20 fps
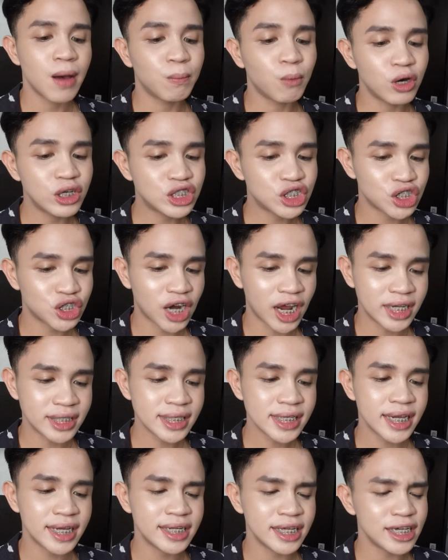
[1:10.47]

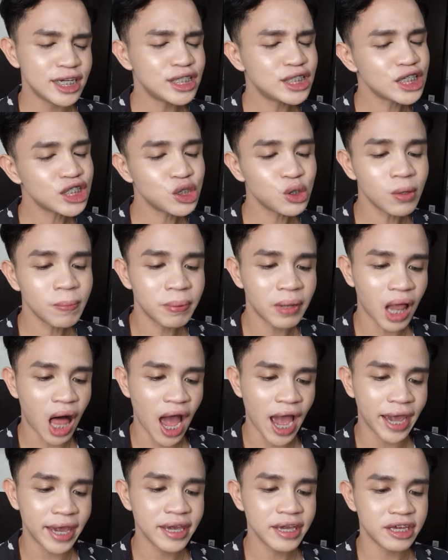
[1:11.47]
Moisturizing and easy to
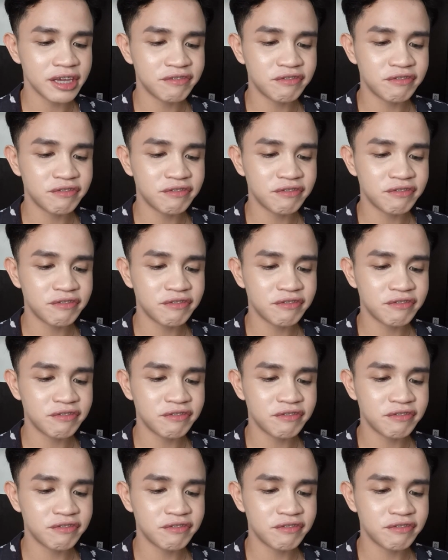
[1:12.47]
apply,